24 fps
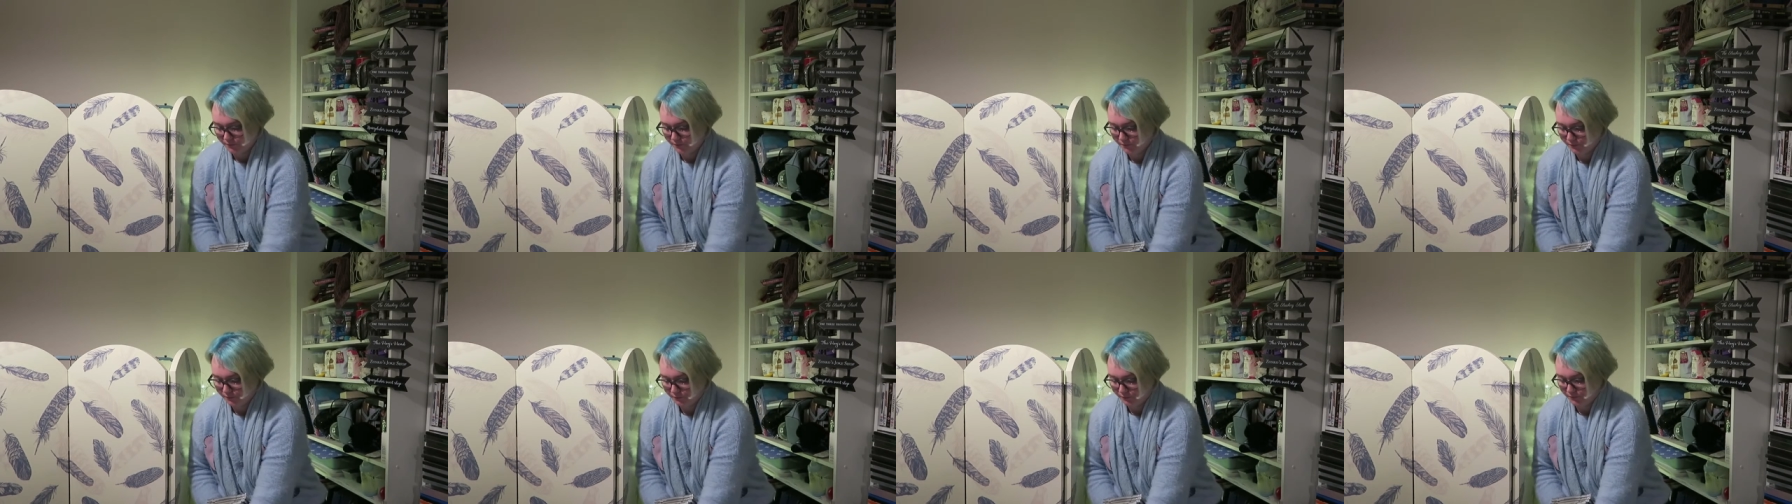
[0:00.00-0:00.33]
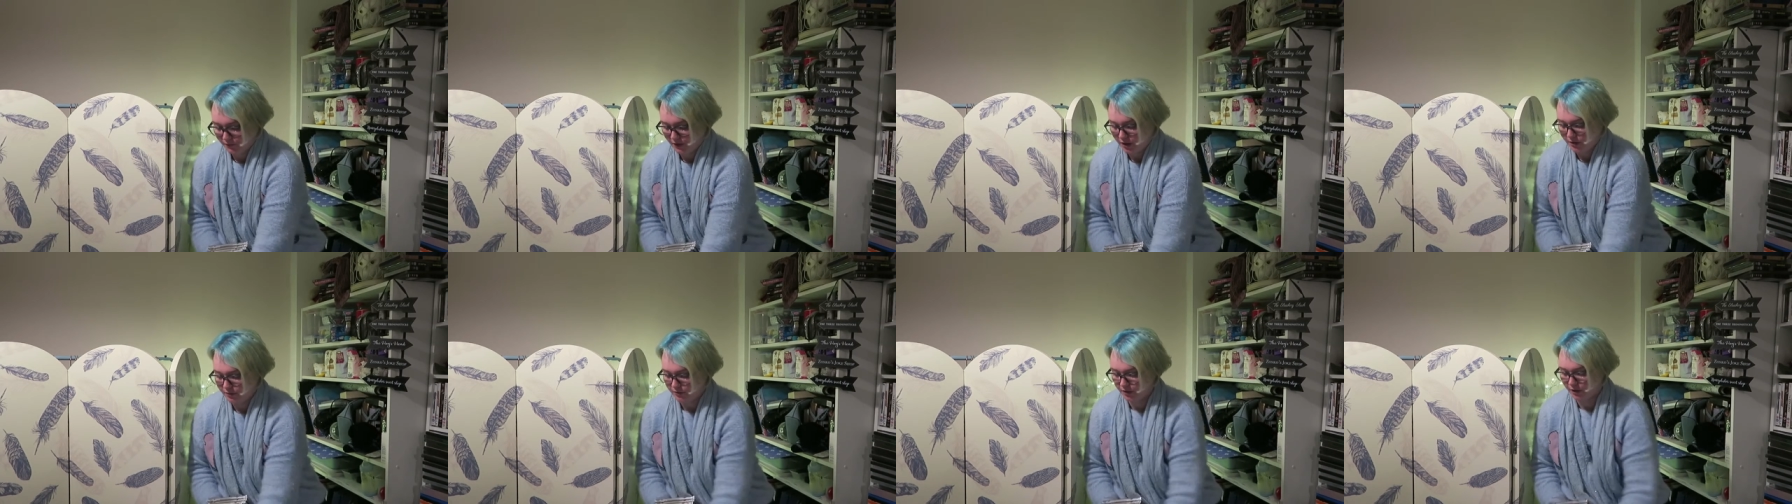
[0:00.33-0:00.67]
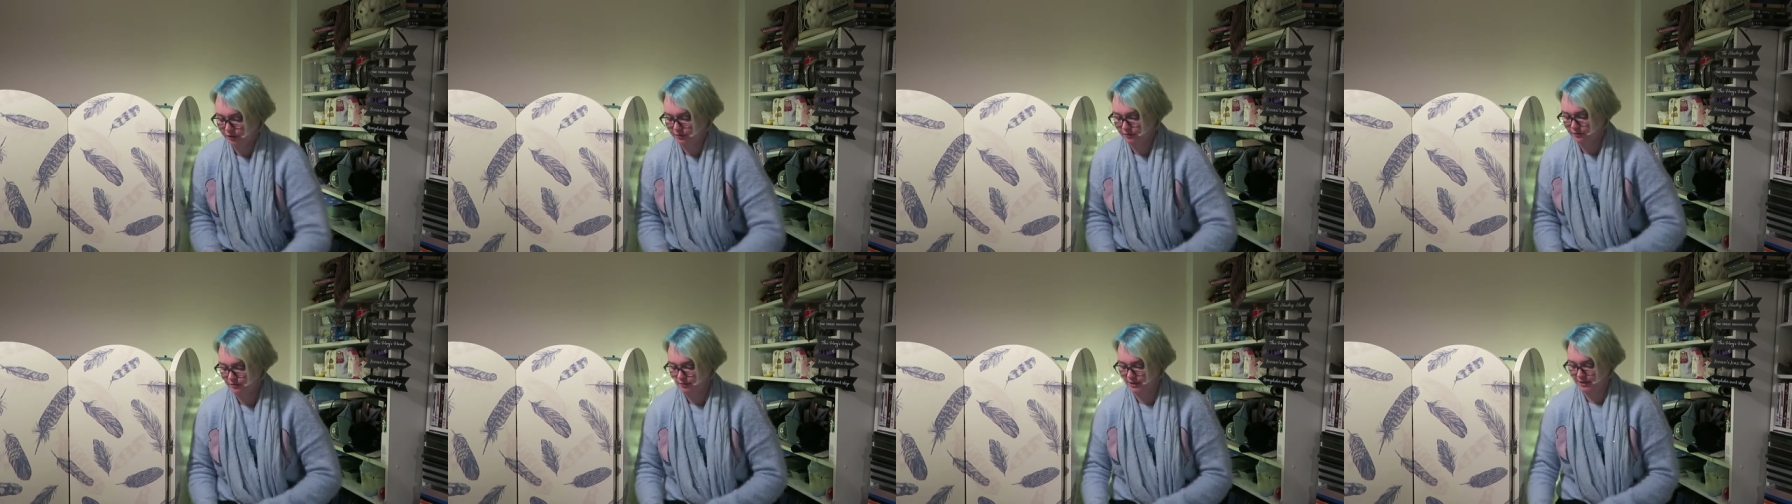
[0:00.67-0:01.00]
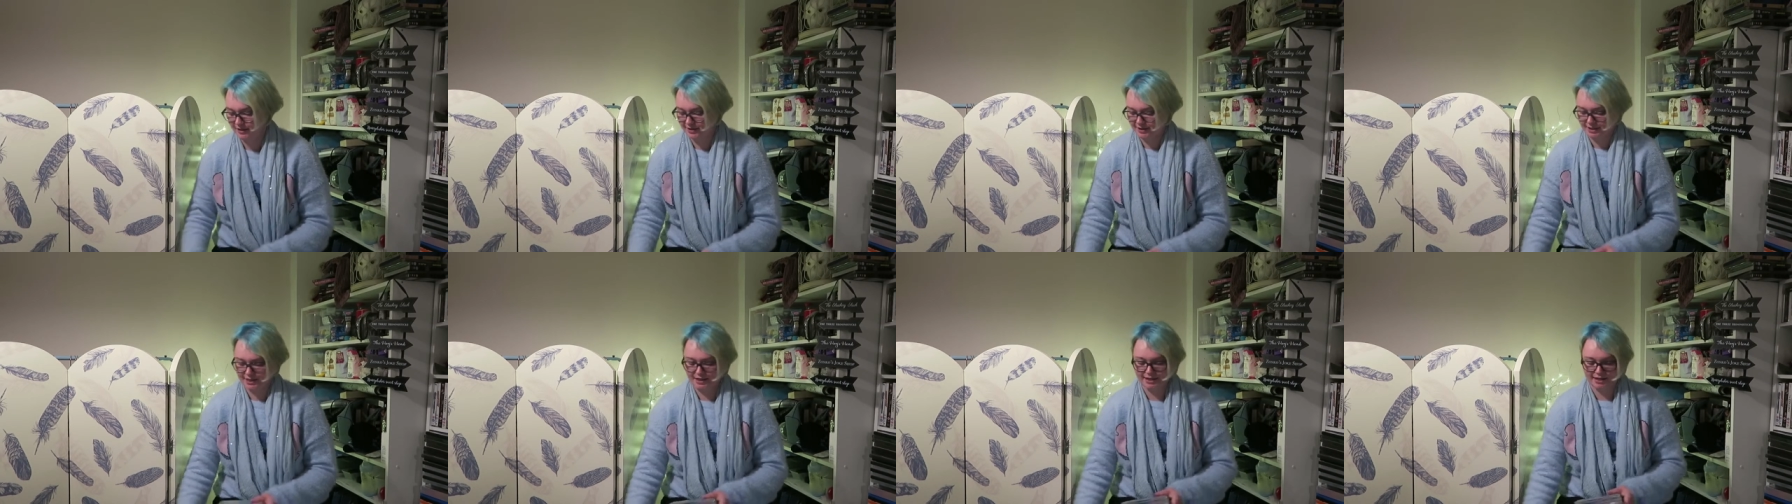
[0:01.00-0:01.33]
there we go,
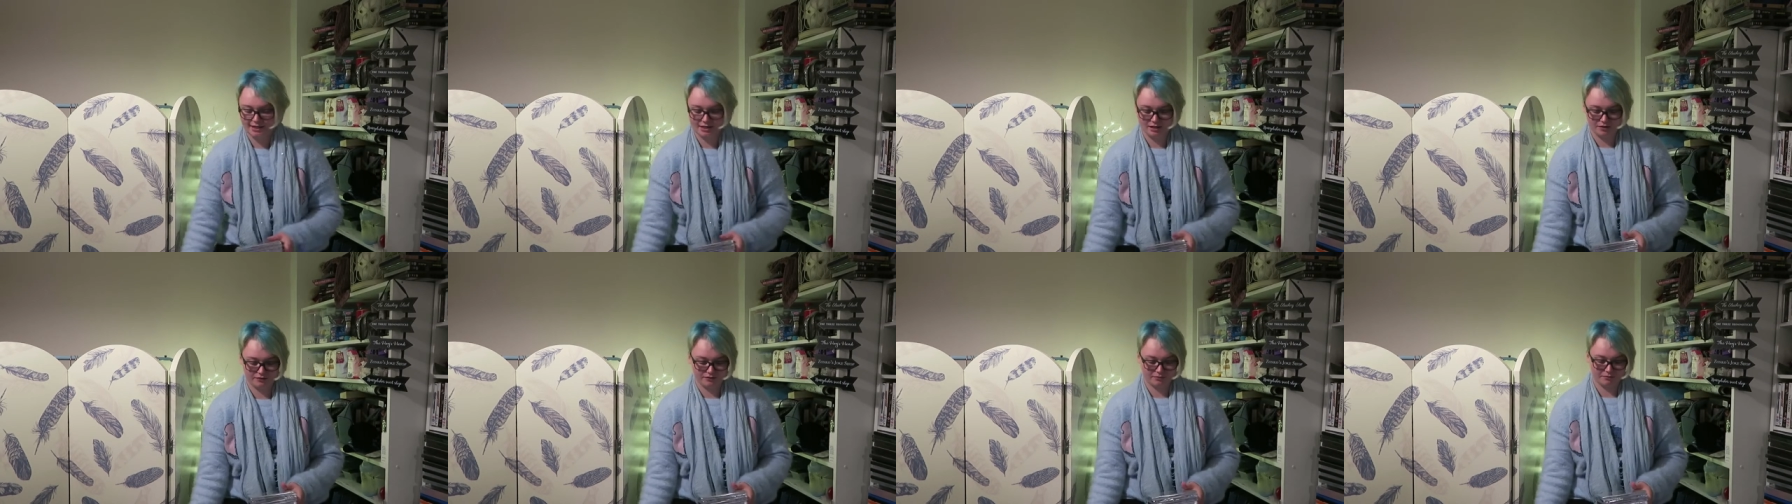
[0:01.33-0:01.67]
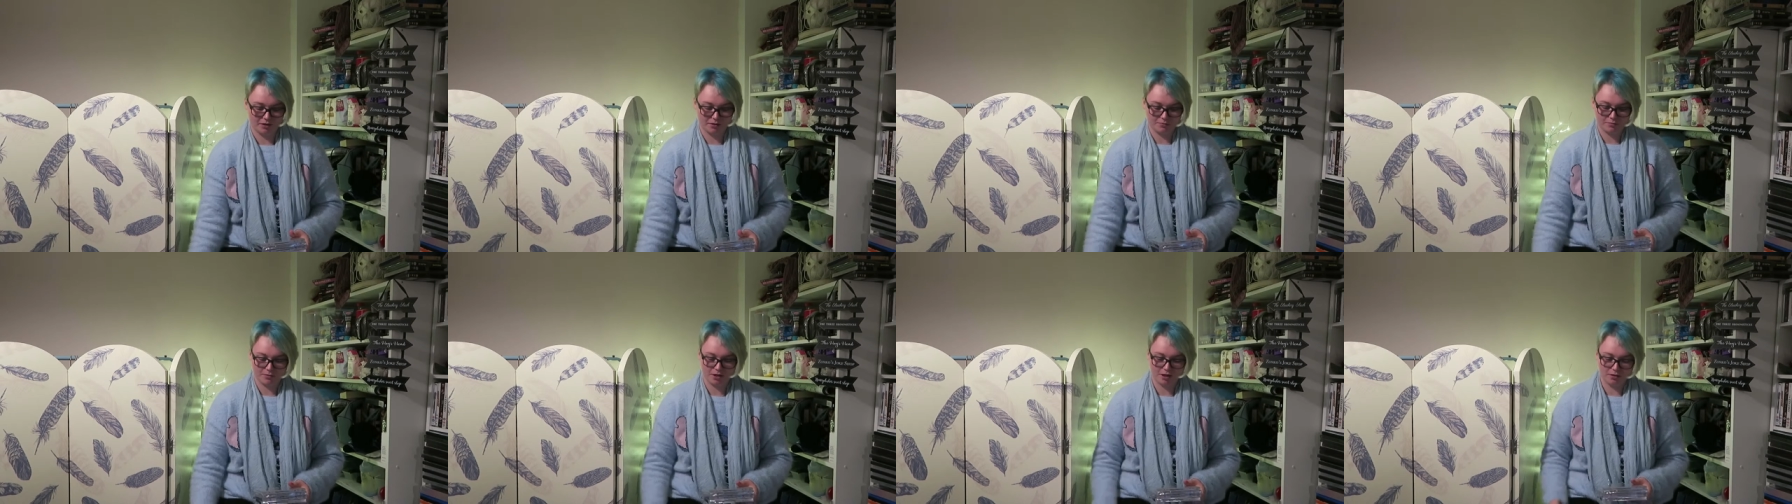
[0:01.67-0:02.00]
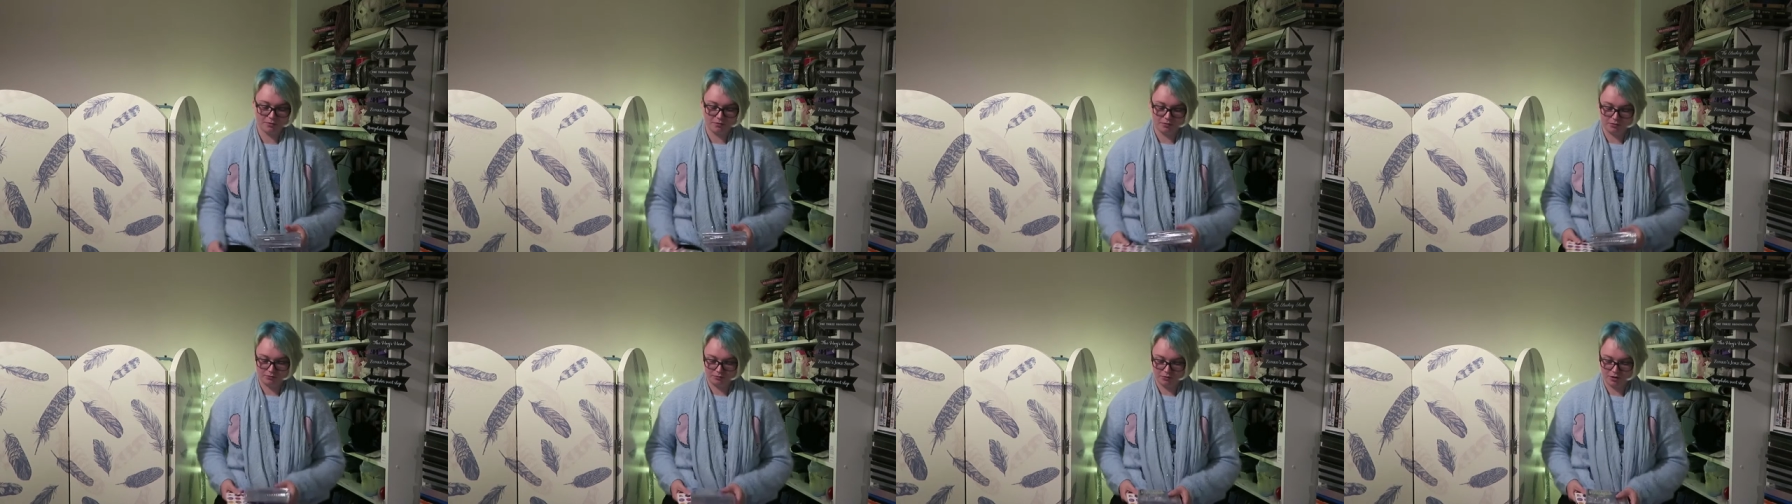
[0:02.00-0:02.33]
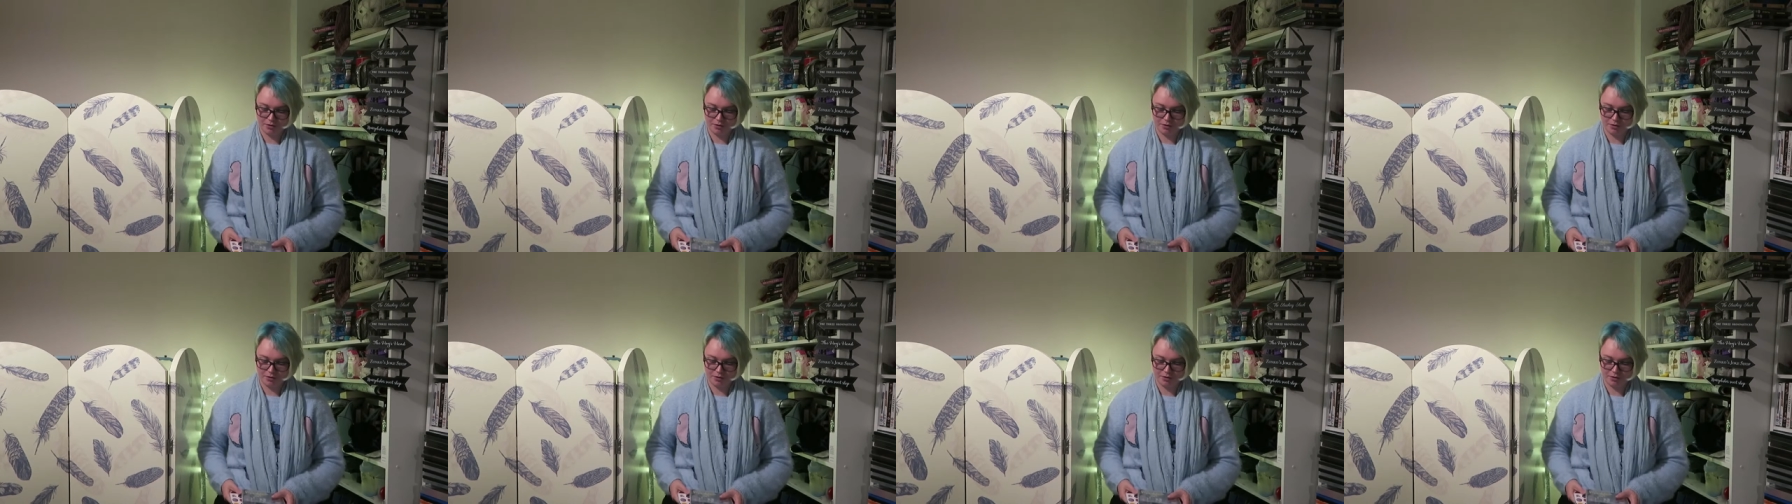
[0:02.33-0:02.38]
these CDs from my mum.